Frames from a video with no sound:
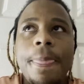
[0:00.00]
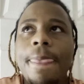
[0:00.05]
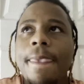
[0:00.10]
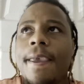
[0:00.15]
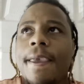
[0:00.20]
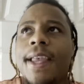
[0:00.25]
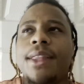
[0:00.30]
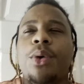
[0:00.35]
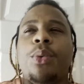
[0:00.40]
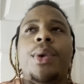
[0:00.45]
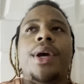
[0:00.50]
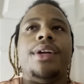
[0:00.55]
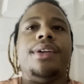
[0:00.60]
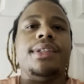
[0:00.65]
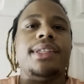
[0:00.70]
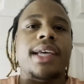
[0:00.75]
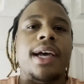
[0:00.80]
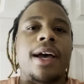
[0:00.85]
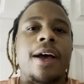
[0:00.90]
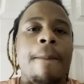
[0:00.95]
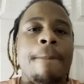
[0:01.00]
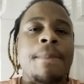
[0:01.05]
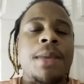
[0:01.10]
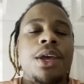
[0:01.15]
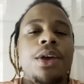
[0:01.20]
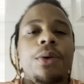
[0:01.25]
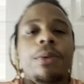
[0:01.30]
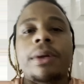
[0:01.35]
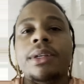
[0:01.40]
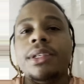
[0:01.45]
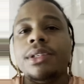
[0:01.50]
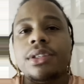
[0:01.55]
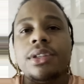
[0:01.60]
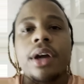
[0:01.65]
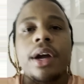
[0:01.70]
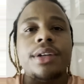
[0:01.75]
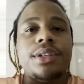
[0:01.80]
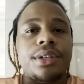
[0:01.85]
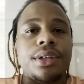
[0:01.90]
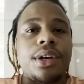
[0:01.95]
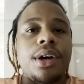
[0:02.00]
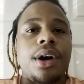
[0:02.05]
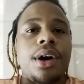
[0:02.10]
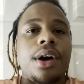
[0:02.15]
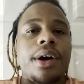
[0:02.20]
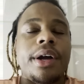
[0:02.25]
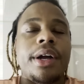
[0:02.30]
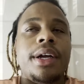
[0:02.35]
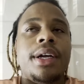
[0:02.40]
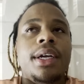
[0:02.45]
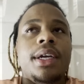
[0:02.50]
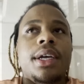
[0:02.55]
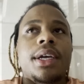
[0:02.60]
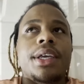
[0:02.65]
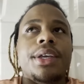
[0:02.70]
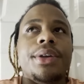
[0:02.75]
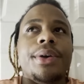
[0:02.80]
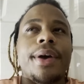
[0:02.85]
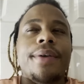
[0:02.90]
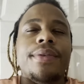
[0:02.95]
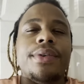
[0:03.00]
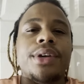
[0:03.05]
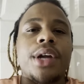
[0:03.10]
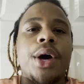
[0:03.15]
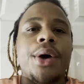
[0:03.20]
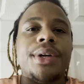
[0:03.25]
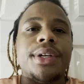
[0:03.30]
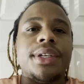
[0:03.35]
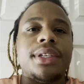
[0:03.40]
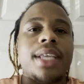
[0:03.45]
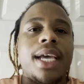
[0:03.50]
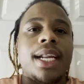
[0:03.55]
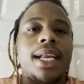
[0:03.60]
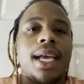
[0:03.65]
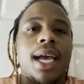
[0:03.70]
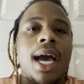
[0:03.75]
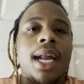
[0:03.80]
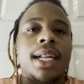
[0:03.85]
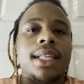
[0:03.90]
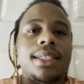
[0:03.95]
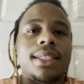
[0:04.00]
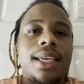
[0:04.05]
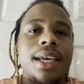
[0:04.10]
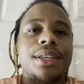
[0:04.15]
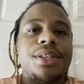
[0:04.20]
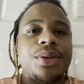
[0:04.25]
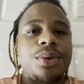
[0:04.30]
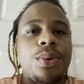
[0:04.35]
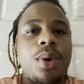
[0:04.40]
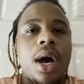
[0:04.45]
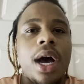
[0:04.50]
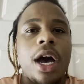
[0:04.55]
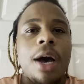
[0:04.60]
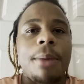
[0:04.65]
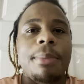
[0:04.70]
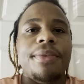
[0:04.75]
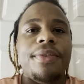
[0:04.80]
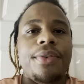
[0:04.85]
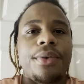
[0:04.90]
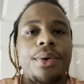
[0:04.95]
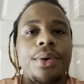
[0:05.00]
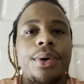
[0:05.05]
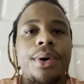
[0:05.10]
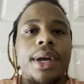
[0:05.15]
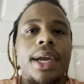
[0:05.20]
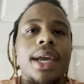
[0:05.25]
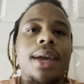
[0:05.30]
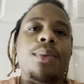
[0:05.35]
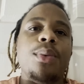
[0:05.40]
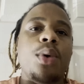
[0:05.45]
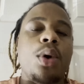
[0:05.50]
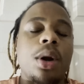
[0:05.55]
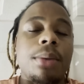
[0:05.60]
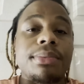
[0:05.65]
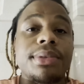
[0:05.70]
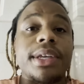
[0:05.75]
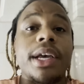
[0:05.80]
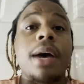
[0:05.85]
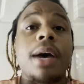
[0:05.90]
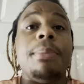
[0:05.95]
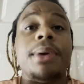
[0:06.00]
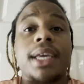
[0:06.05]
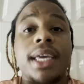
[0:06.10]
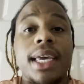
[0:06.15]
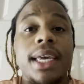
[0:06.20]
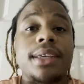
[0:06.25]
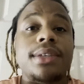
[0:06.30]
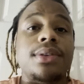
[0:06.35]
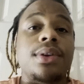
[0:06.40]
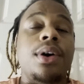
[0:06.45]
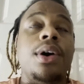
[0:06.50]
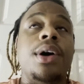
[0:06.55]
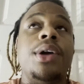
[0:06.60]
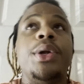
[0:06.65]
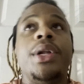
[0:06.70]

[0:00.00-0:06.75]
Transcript: In the wintertime, when you start your car, you ever notice that it kind of takes a while before it warms up or kicks on?